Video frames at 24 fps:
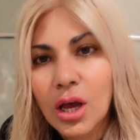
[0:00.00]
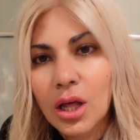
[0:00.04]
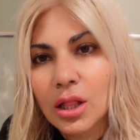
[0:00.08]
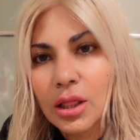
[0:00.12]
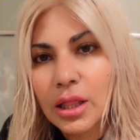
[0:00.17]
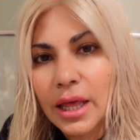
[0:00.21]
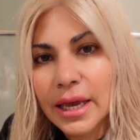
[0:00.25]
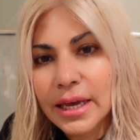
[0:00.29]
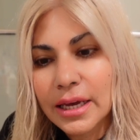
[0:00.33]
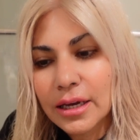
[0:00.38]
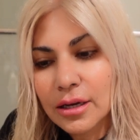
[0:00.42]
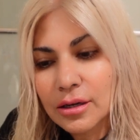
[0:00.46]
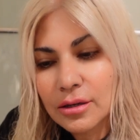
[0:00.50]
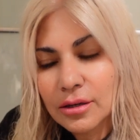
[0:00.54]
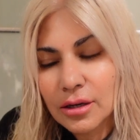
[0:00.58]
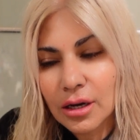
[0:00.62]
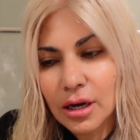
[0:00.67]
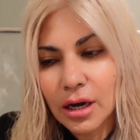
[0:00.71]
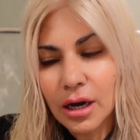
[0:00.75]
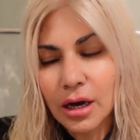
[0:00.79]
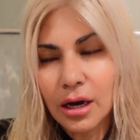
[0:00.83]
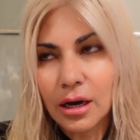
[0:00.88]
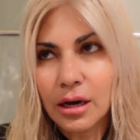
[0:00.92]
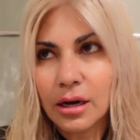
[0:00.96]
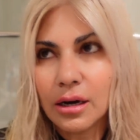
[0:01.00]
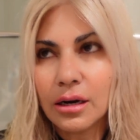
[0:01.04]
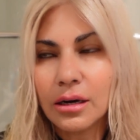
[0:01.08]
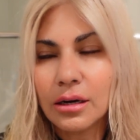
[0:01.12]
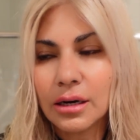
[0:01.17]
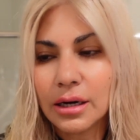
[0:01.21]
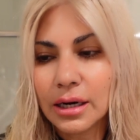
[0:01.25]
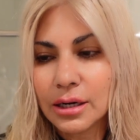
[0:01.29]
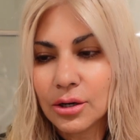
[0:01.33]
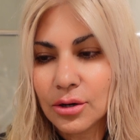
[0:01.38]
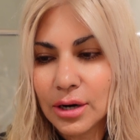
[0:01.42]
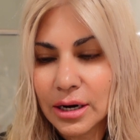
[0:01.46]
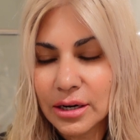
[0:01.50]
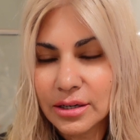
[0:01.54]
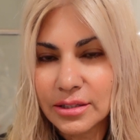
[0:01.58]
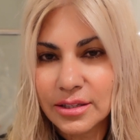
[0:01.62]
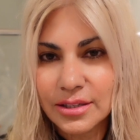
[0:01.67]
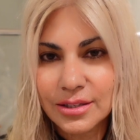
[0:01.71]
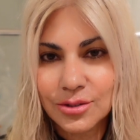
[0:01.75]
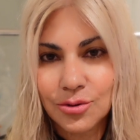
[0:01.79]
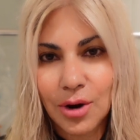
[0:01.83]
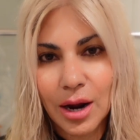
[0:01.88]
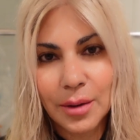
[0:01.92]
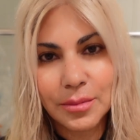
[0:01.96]
like I don't know how to
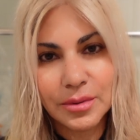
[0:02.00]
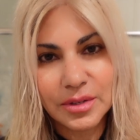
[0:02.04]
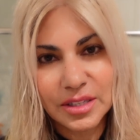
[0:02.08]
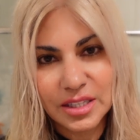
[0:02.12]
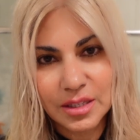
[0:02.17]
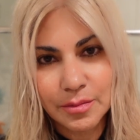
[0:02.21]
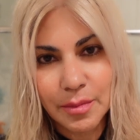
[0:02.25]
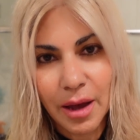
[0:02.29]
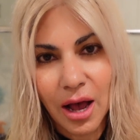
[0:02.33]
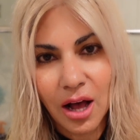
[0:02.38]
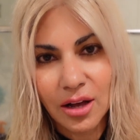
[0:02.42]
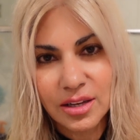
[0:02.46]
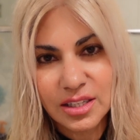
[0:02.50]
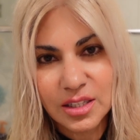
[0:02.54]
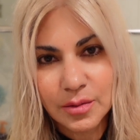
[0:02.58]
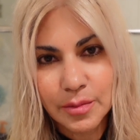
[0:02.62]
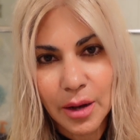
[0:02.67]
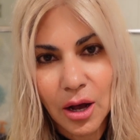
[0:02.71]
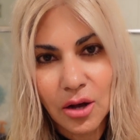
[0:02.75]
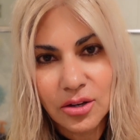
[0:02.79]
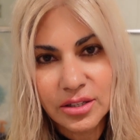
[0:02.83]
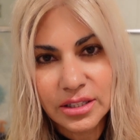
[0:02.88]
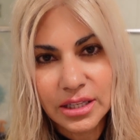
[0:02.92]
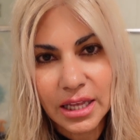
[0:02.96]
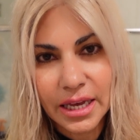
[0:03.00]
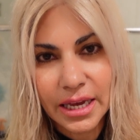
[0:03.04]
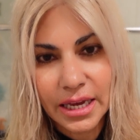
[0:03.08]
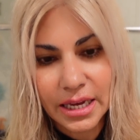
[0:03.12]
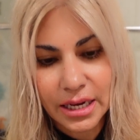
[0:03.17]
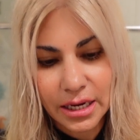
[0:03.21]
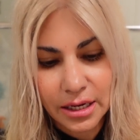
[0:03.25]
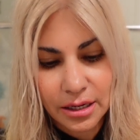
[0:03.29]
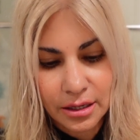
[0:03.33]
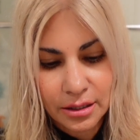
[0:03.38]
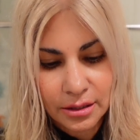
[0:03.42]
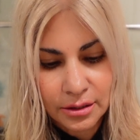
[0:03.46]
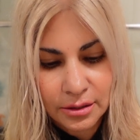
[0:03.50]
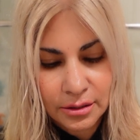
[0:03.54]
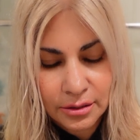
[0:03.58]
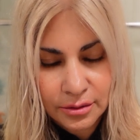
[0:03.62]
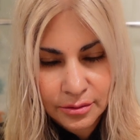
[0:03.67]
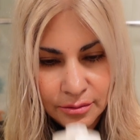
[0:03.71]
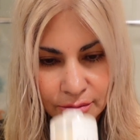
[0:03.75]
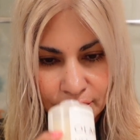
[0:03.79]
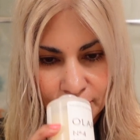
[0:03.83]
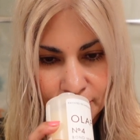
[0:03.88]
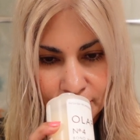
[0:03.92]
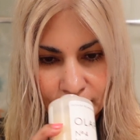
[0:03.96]
describe the smell. It smells like
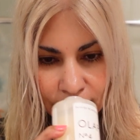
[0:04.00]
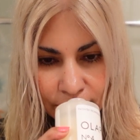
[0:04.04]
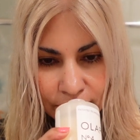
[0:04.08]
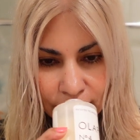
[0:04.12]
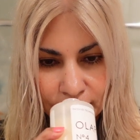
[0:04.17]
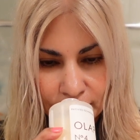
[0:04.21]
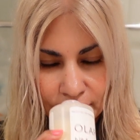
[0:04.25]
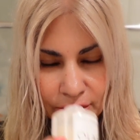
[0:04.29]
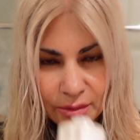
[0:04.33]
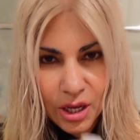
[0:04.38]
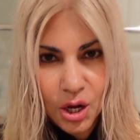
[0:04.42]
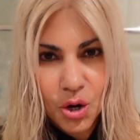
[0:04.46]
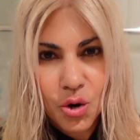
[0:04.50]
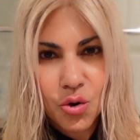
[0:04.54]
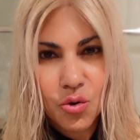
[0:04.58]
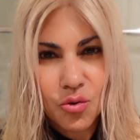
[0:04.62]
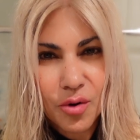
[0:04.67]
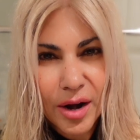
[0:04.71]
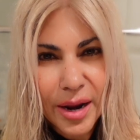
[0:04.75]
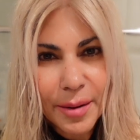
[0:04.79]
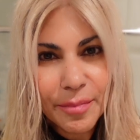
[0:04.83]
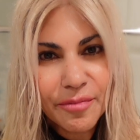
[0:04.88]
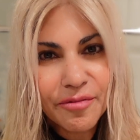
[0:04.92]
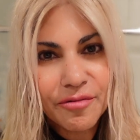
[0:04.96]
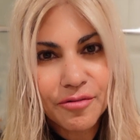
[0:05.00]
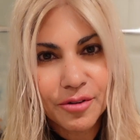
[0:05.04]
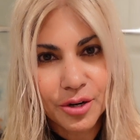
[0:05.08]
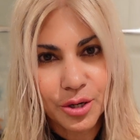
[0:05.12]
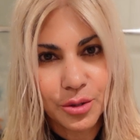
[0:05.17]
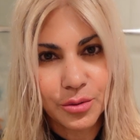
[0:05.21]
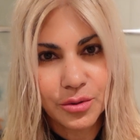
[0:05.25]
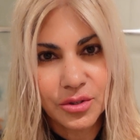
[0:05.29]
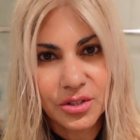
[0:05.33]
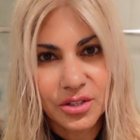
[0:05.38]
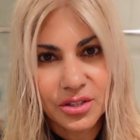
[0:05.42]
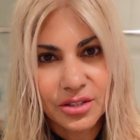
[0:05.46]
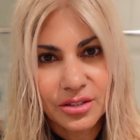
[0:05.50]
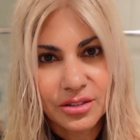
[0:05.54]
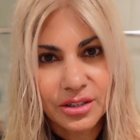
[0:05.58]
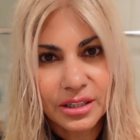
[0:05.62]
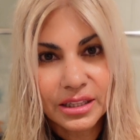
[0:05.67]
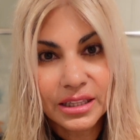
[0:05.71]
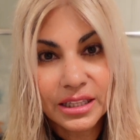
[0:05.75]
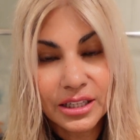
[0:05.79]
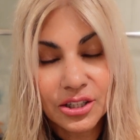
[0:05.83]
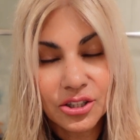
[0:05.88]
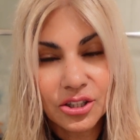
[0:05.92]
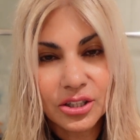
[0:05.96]
grapefruit.
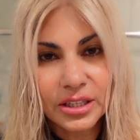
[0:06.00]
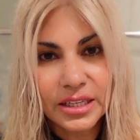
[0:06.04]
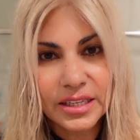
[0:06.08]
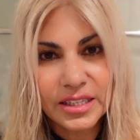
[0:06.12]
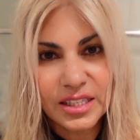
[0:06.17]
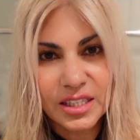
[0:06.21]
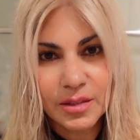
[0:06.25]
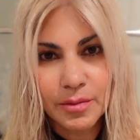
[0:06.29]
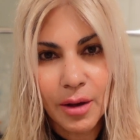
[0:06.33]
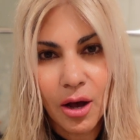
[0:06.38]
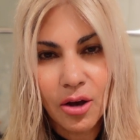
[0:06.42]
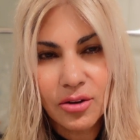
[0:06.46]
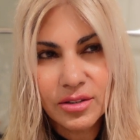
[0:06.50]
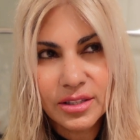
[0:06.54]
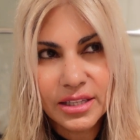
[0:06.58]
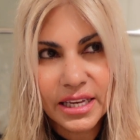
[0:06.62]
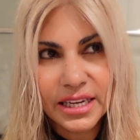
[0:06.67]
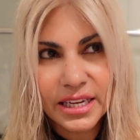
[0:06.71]
Literally, smells